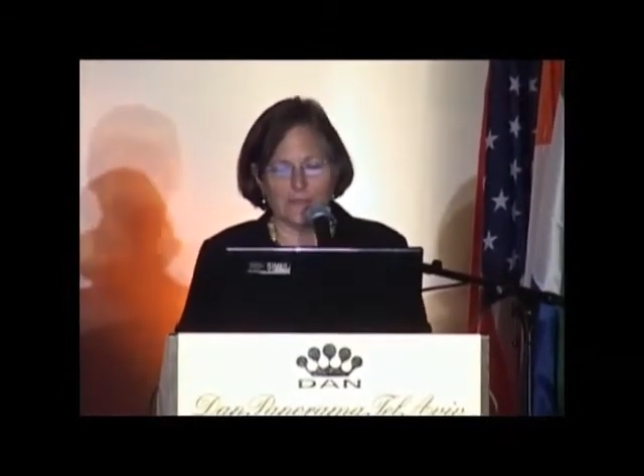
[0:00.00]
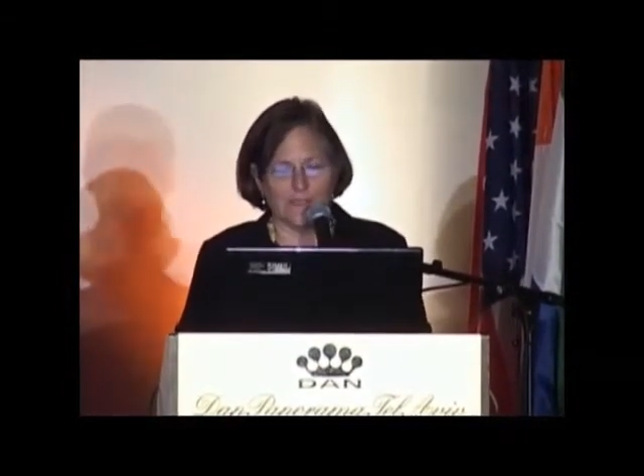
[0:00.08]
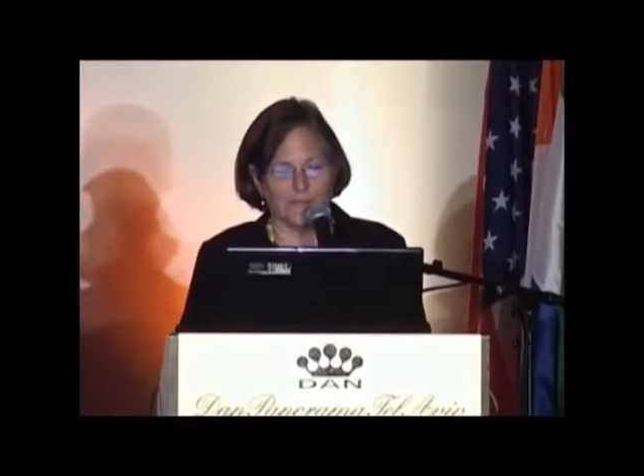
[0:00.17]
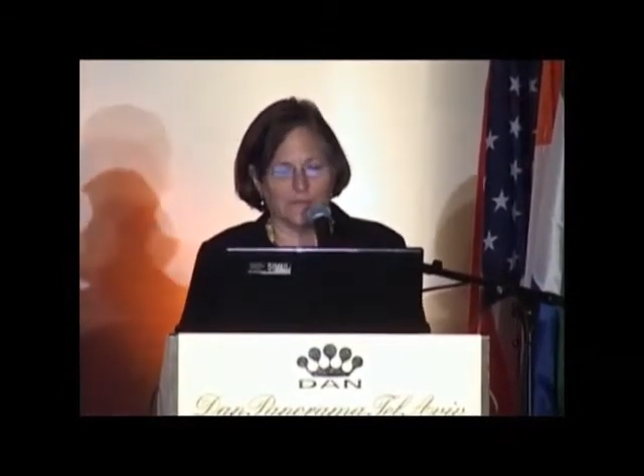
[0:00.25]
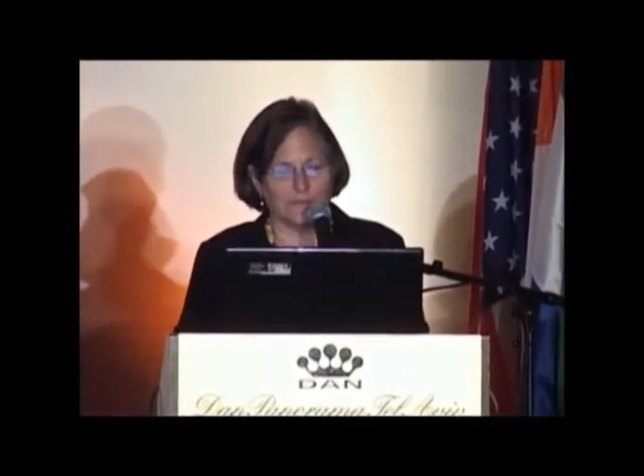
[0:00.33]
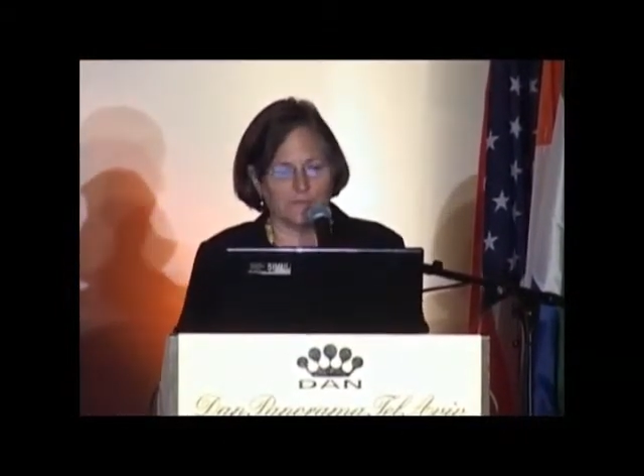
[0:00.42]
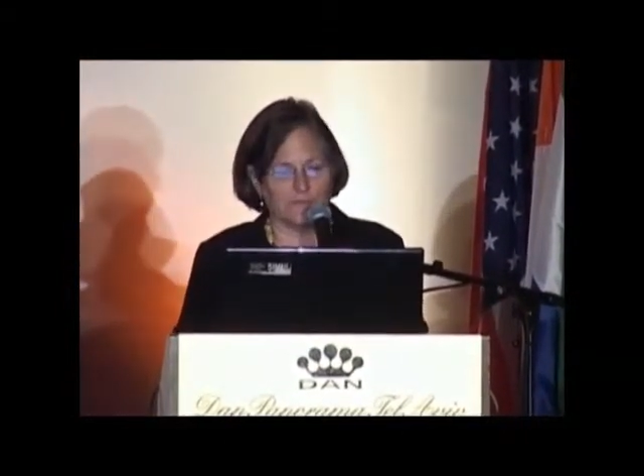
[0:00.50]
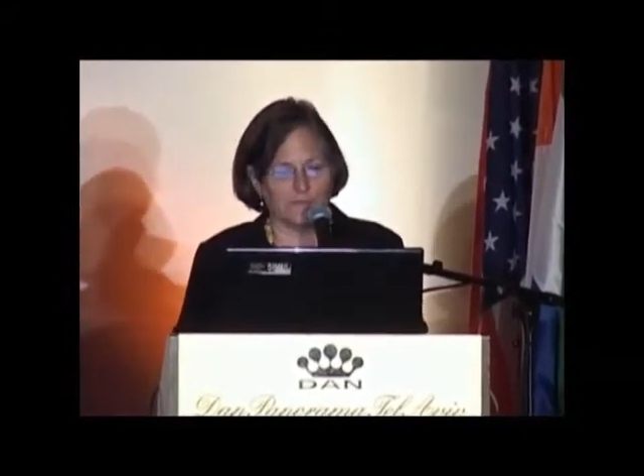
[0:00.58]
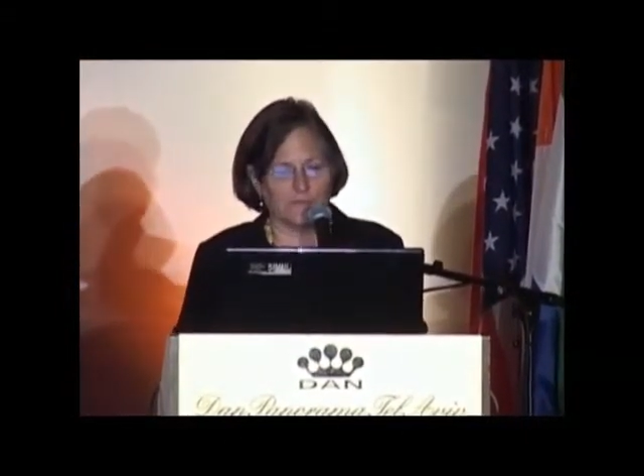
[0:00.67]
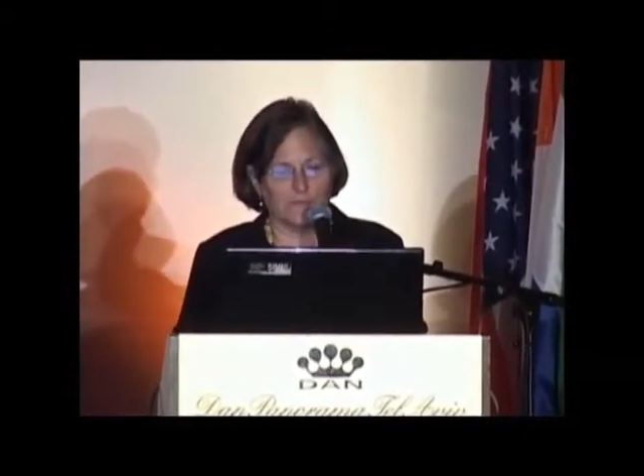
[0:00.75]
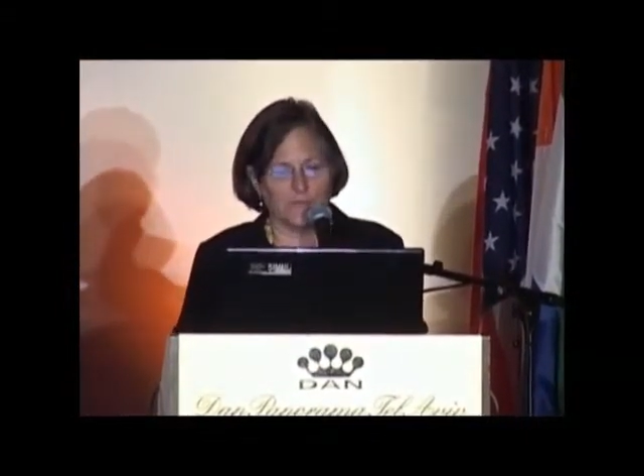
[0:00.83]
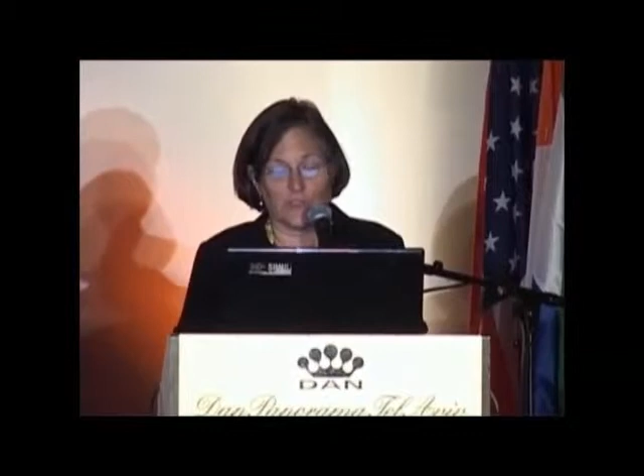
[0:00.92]
live,
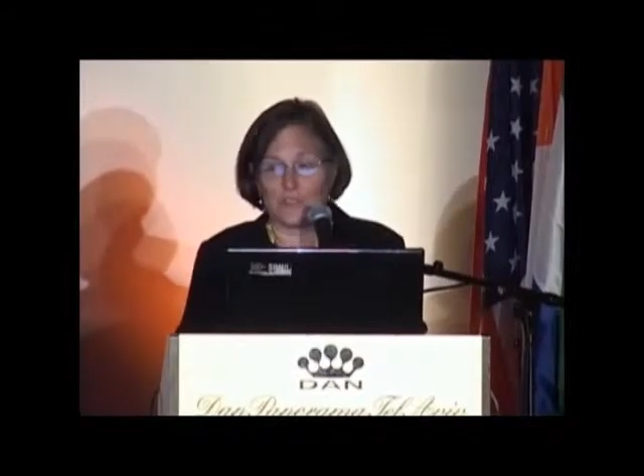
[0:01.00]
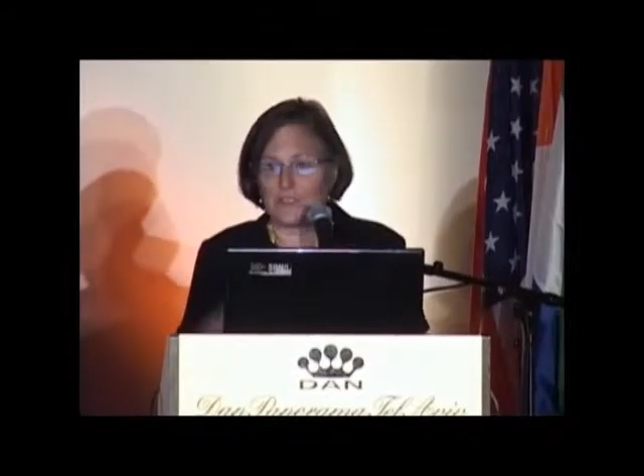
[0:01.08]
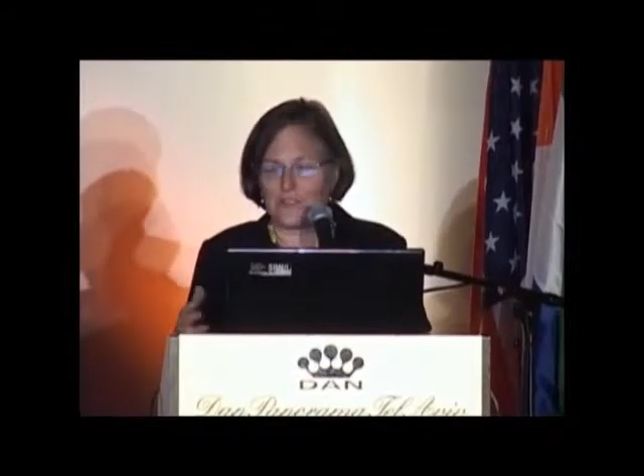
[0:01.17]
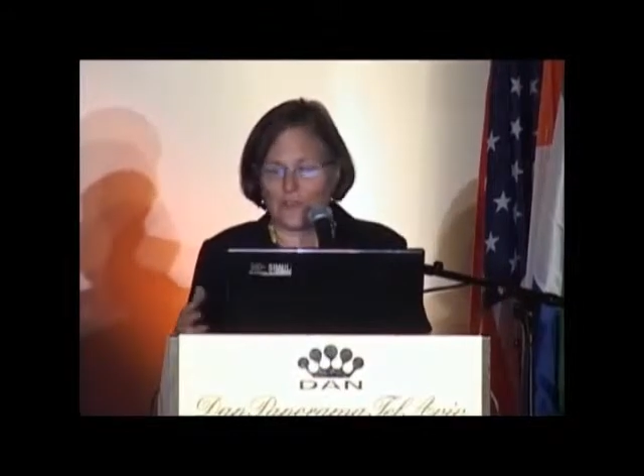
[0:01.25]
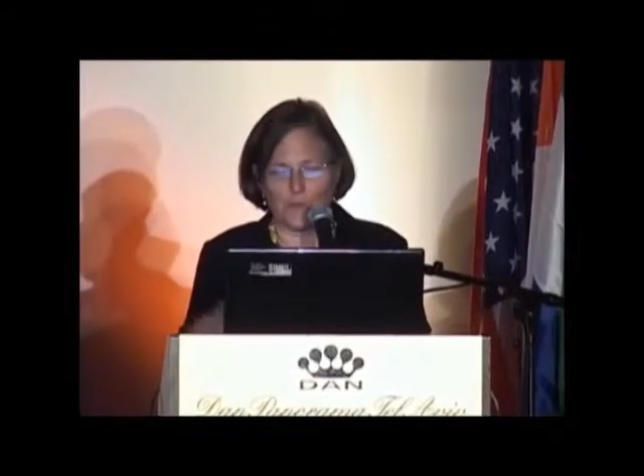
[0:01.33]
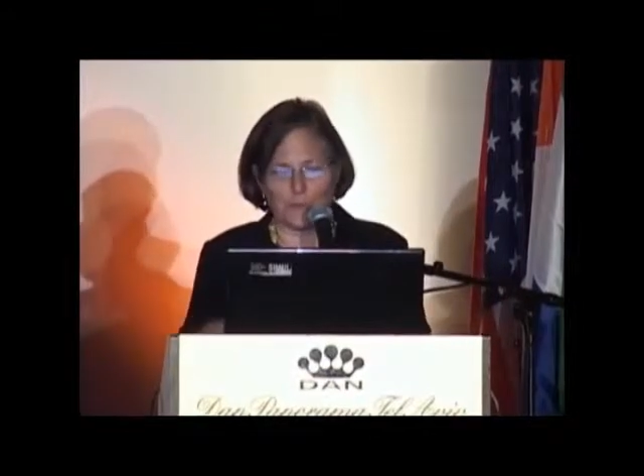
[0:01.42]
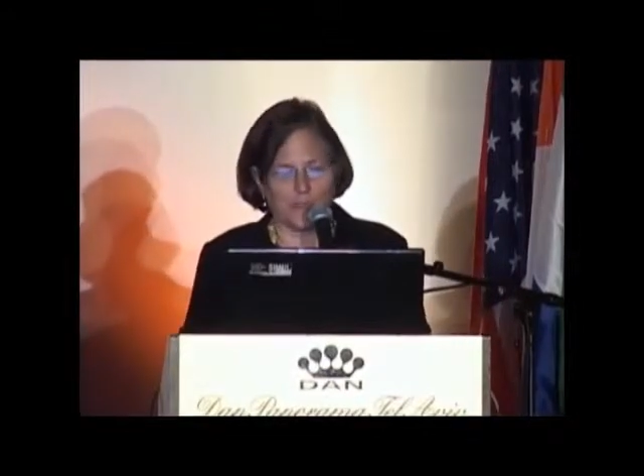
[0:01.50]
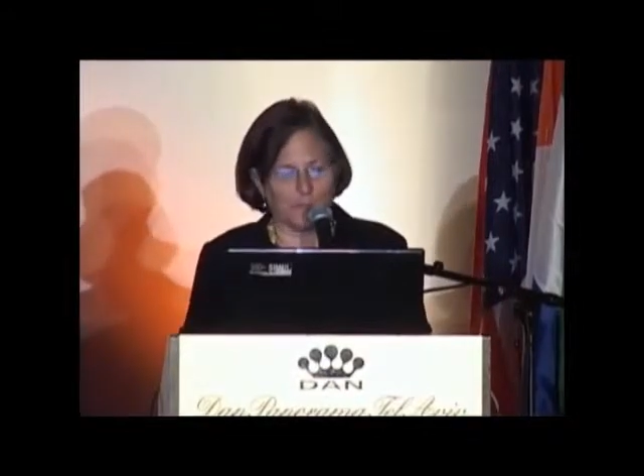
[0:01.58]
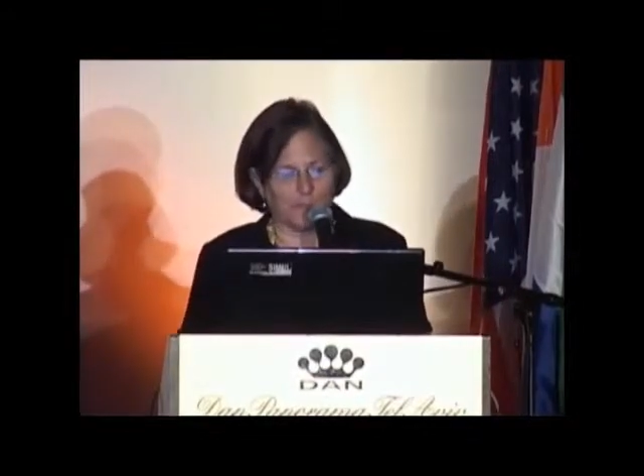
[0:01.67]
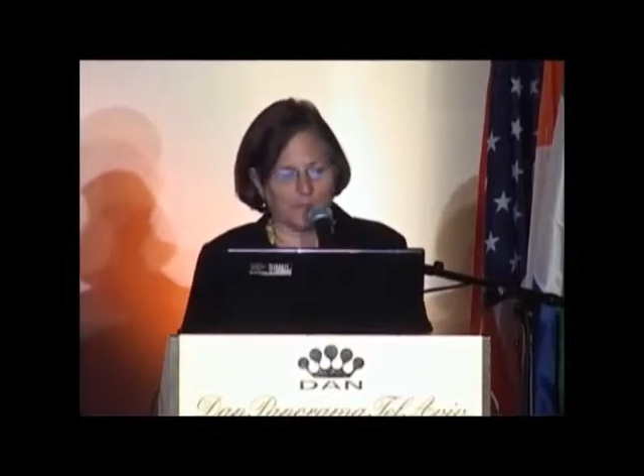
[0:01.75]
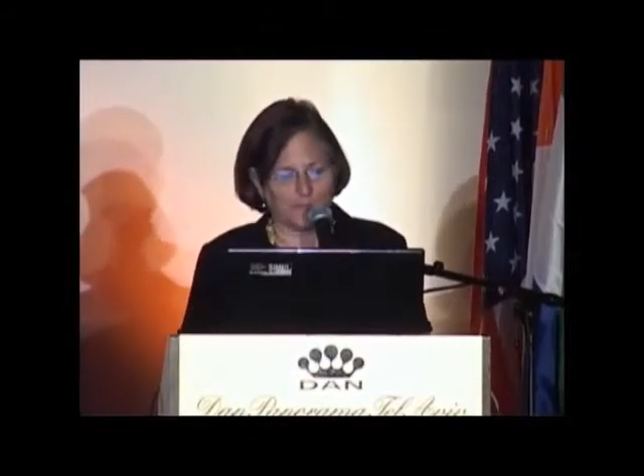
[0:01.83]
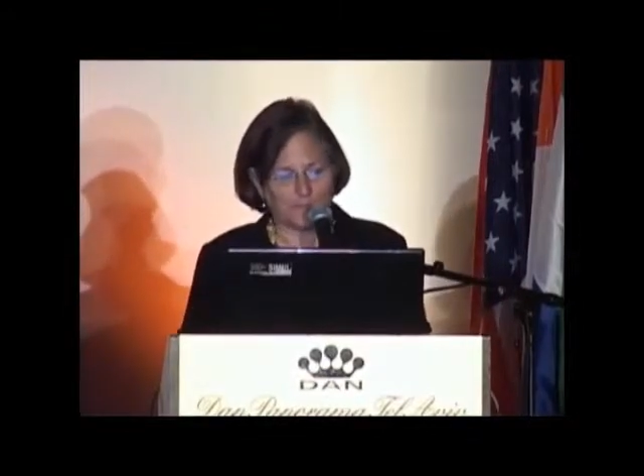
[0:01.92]
just as other people,